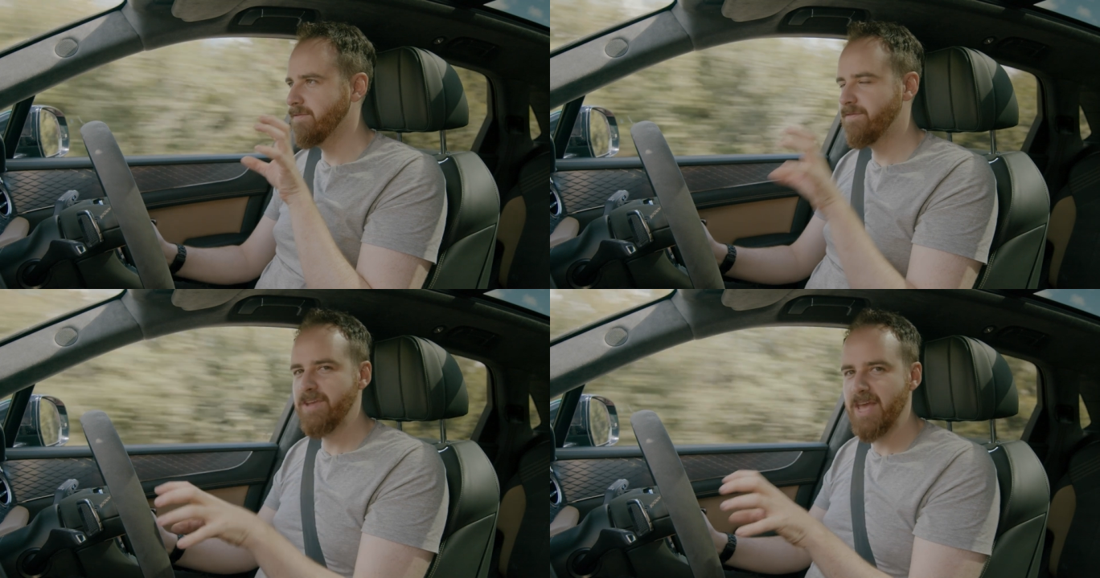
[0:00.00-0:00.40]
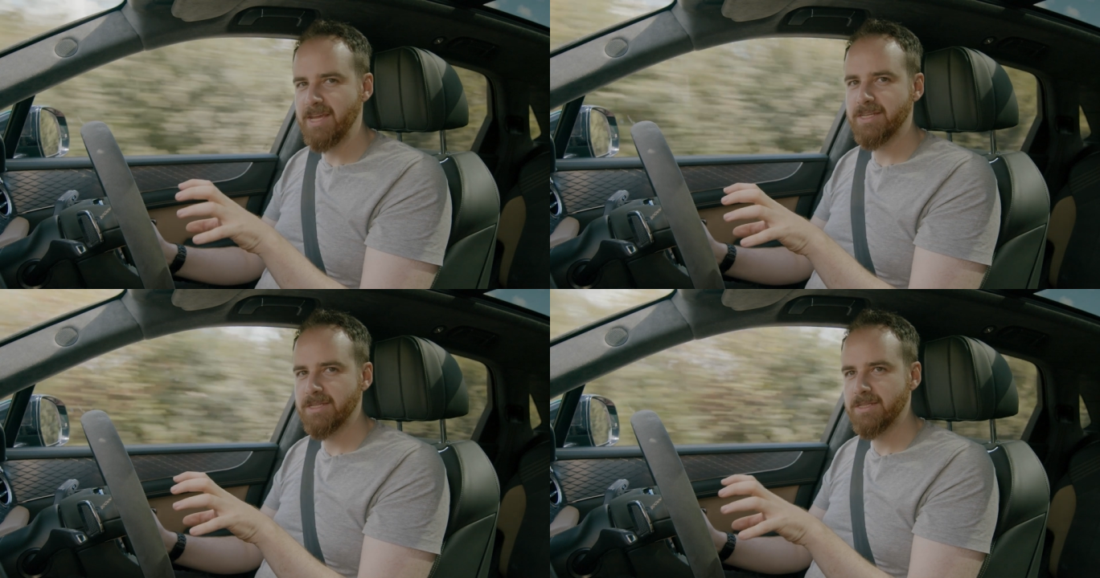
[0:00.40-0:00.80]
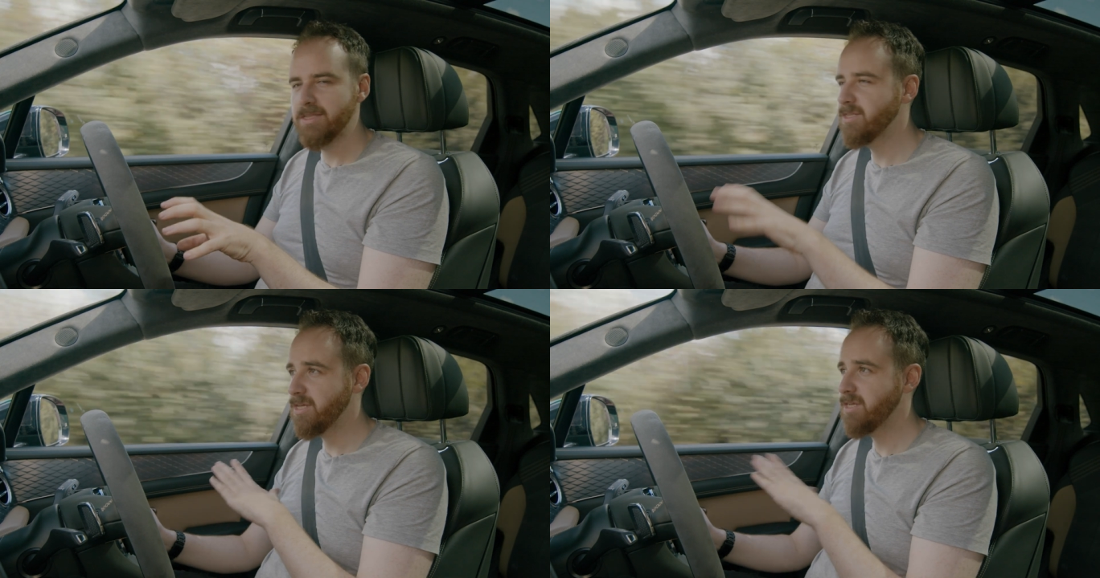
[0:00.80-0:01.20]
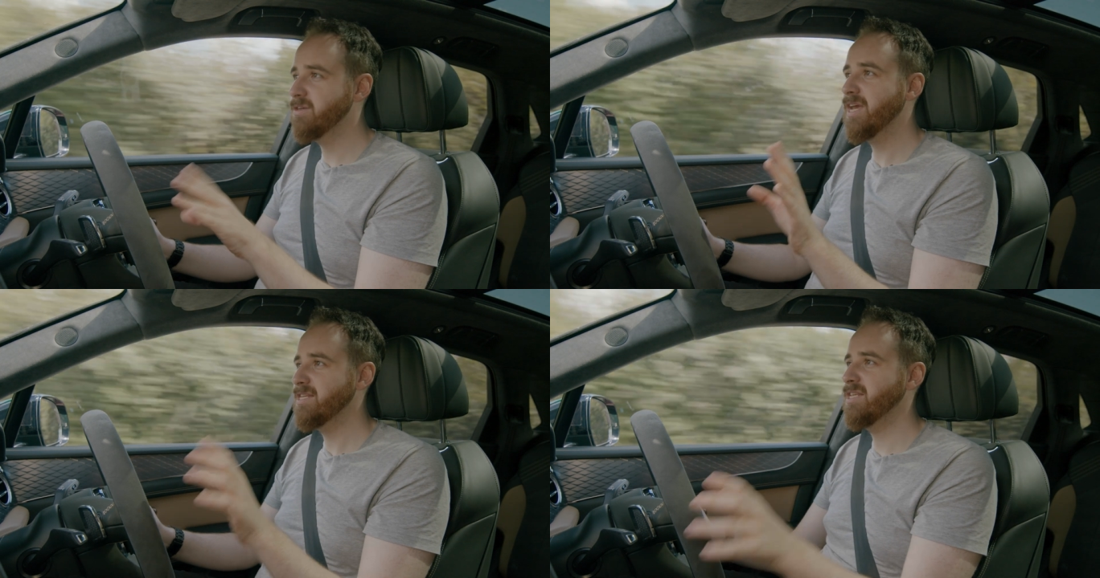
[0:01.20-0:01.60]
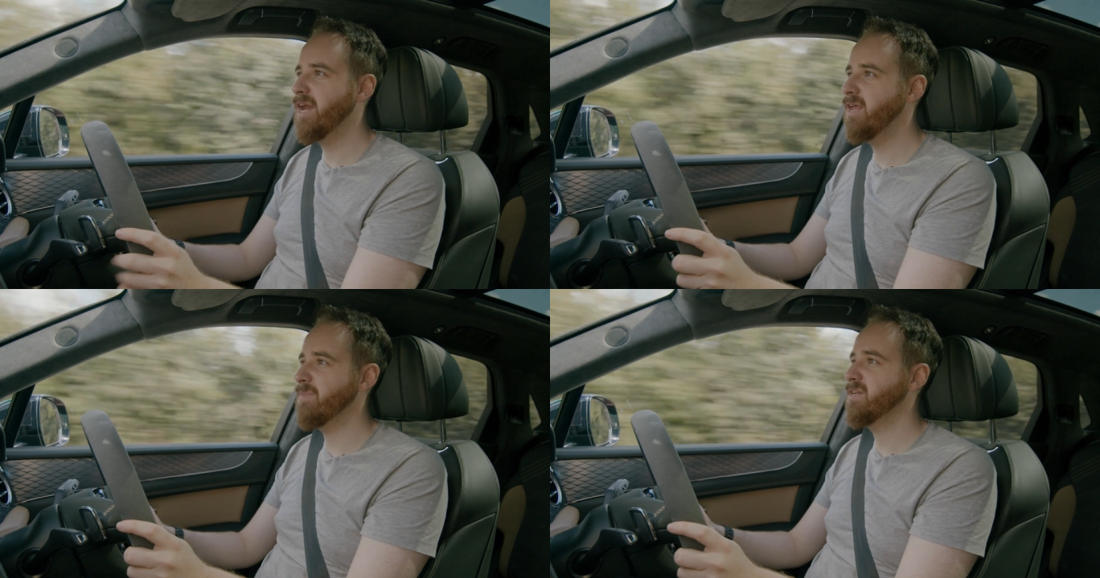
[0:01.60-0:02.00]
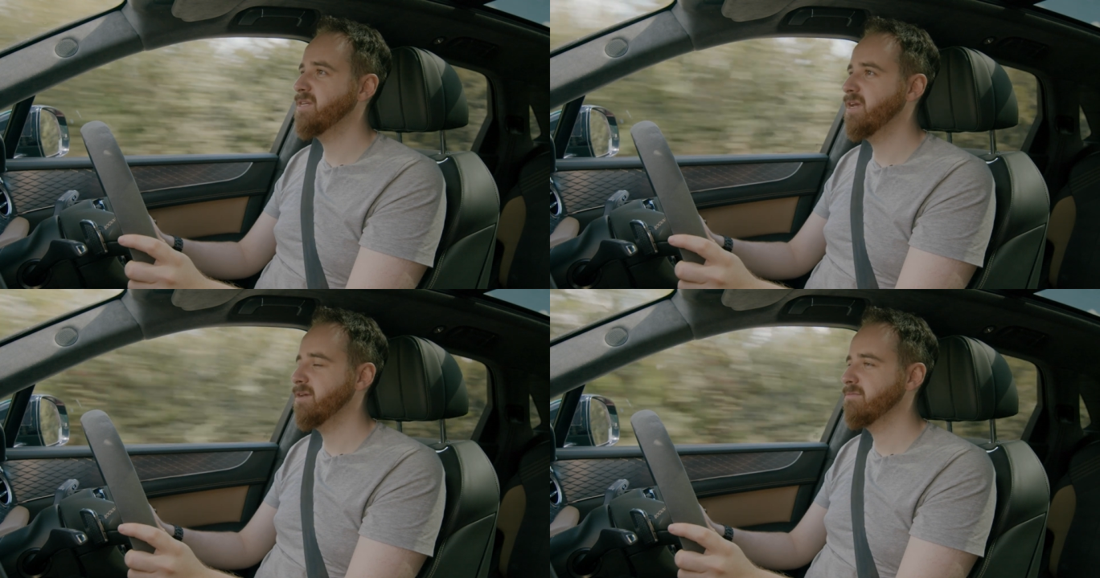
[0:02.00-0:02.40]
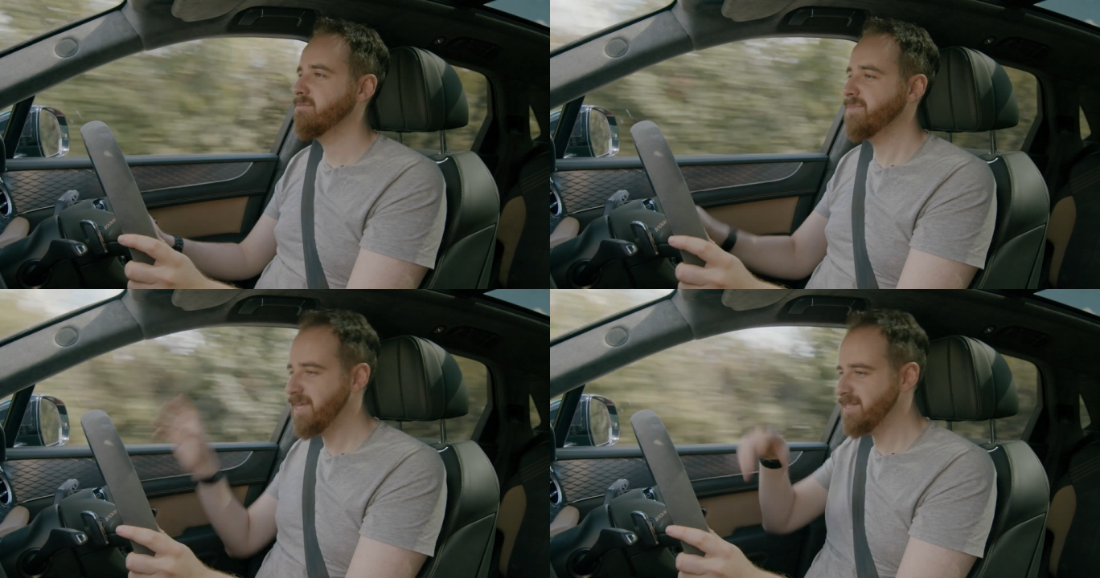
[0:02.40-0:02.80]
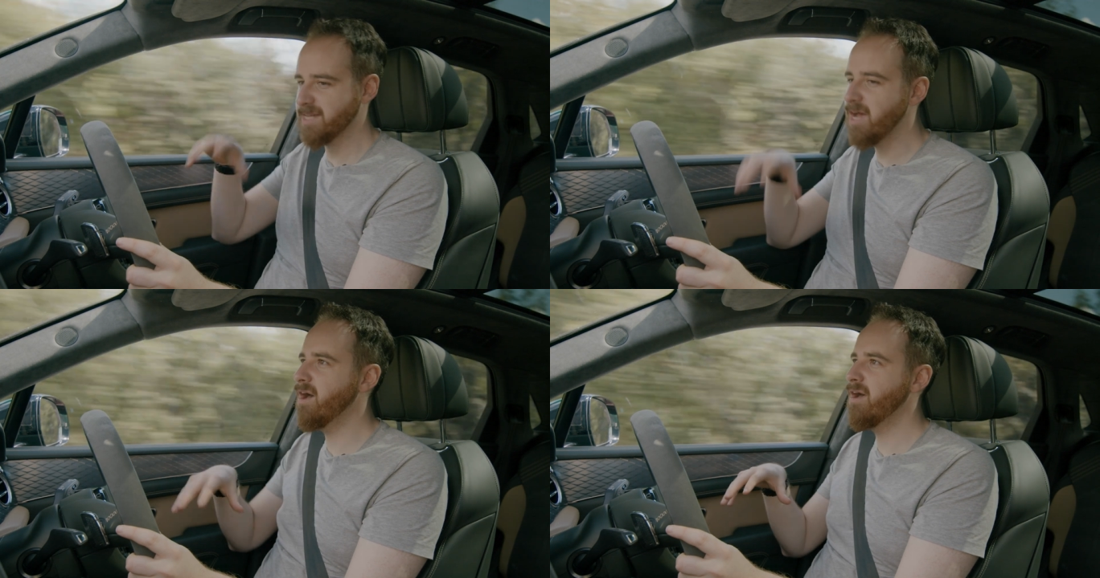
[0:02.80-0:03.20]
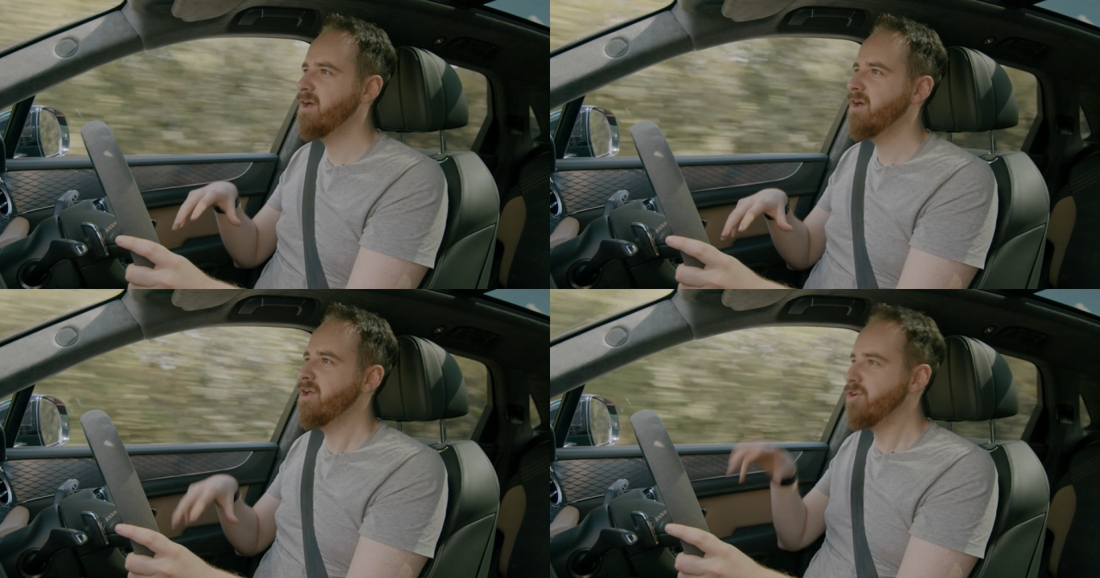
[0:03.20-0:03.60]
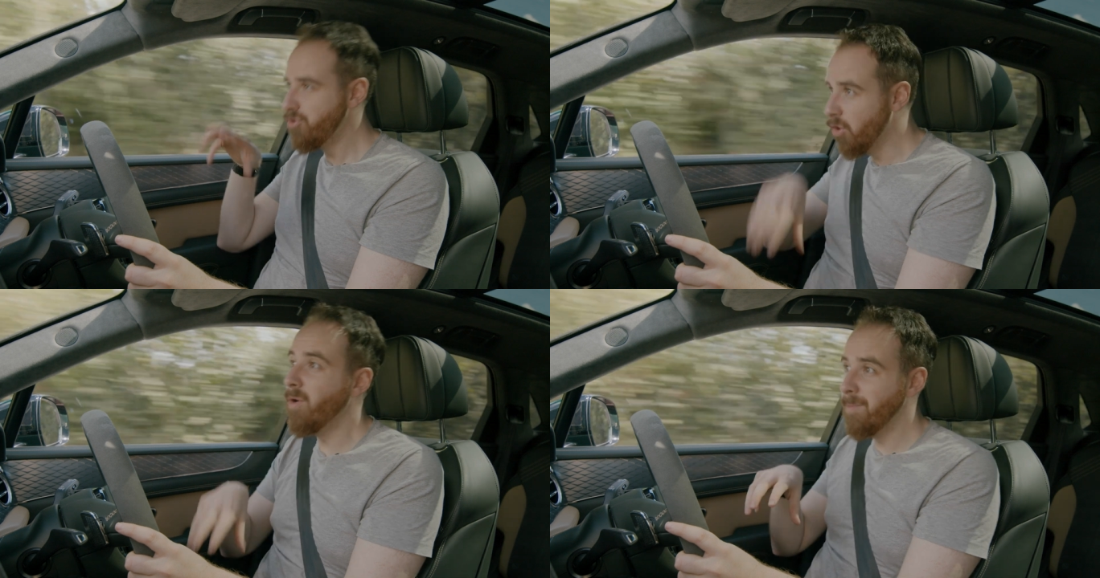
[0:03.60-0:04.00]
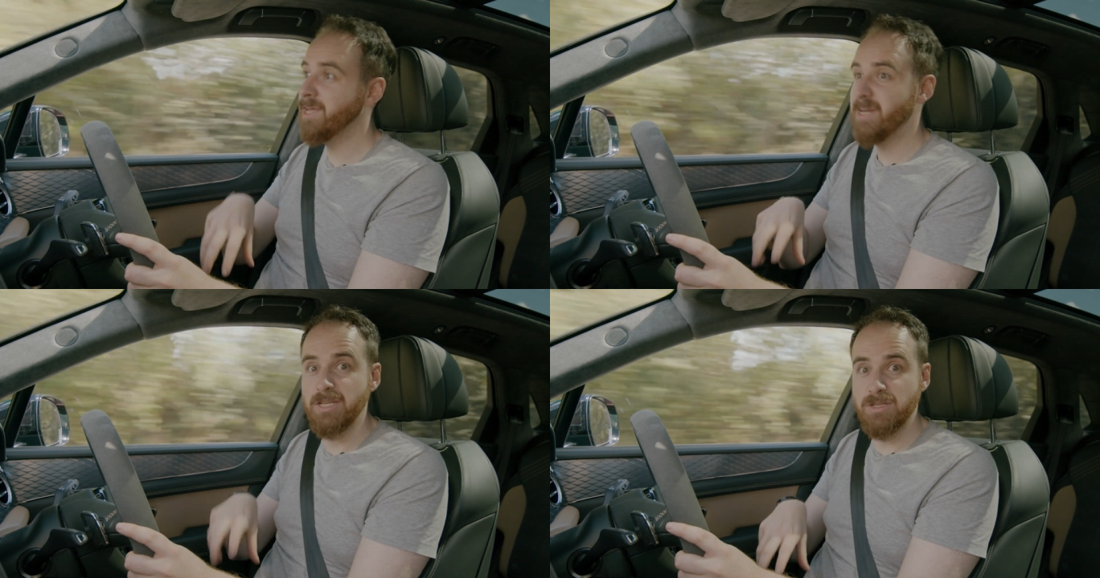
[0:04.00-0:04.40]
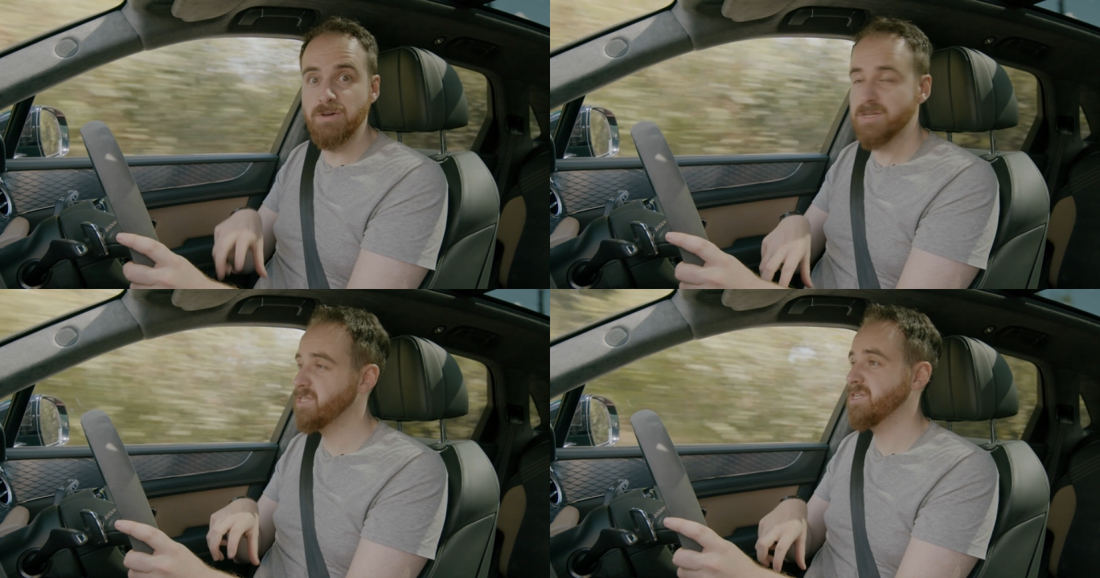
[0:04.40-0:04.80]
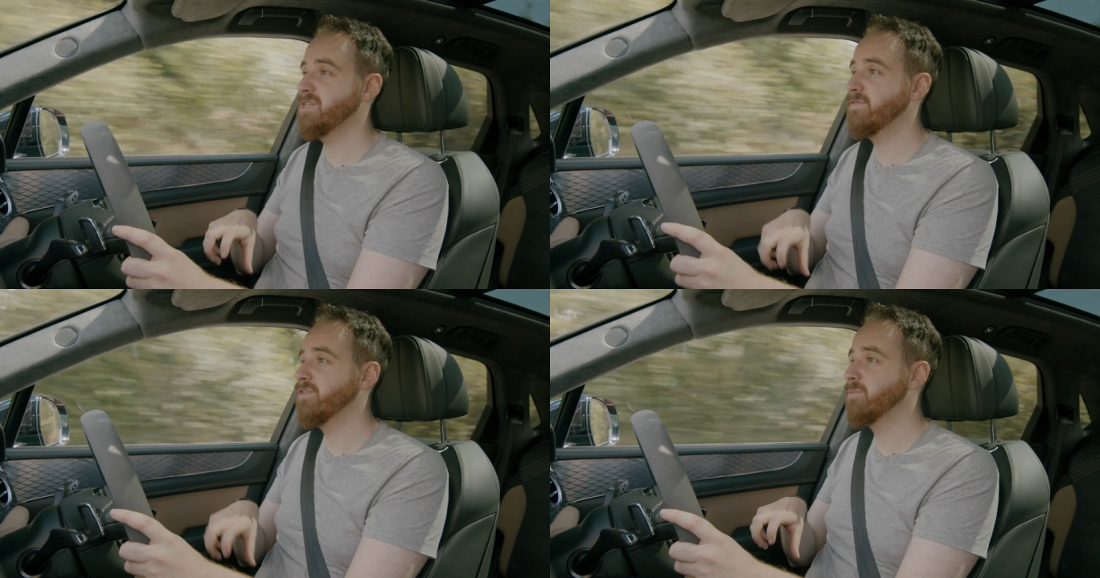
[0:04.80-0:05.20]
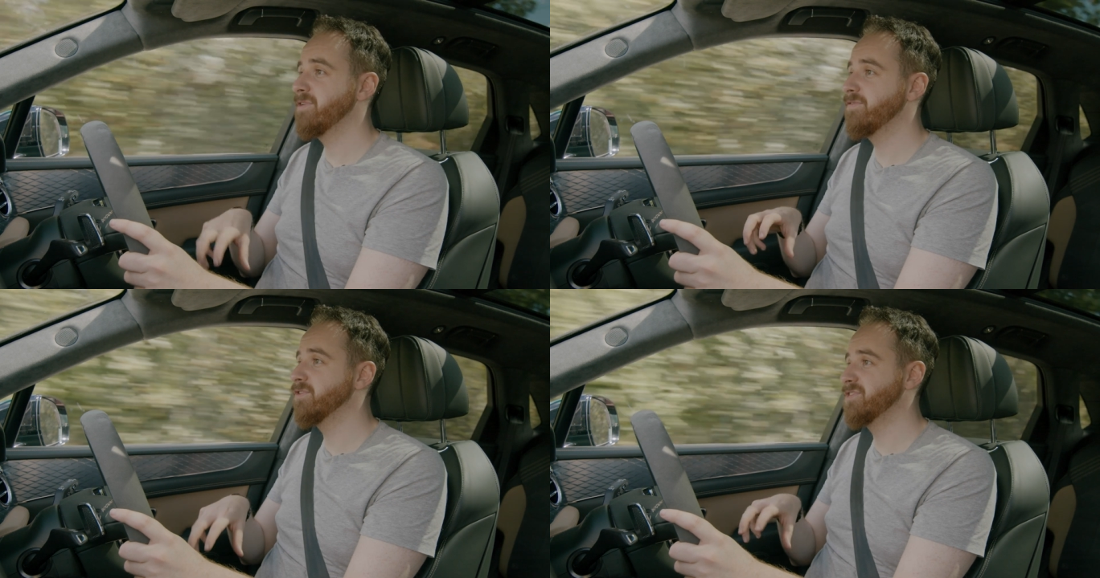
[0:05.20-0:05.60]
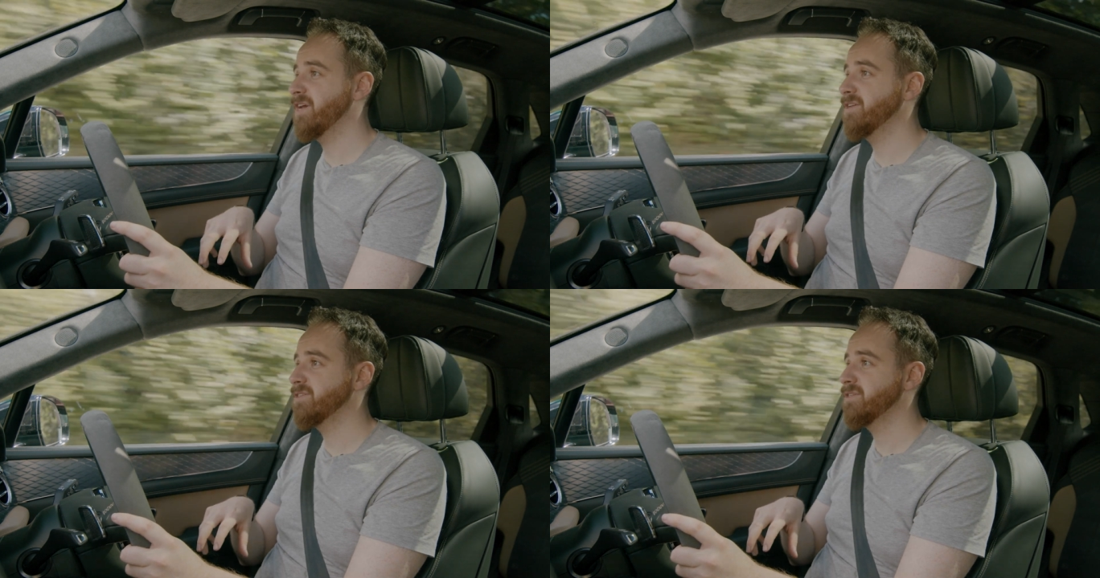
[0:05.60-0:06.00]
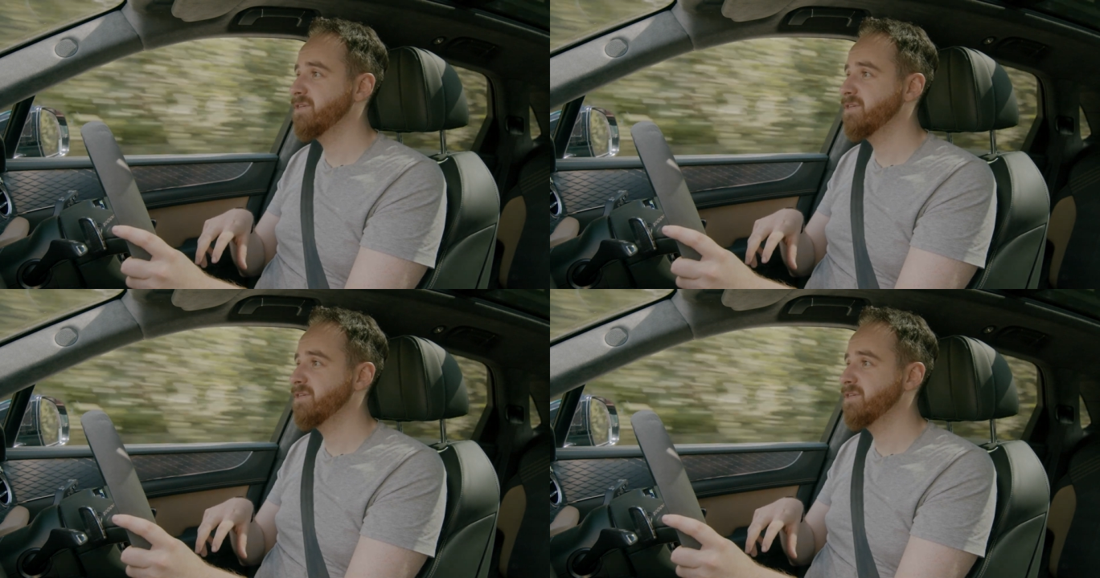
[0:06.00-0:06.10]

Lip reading: V8 that you'd get in any Bentayga. This car normally does 0 to 60 in 4.4 seconds.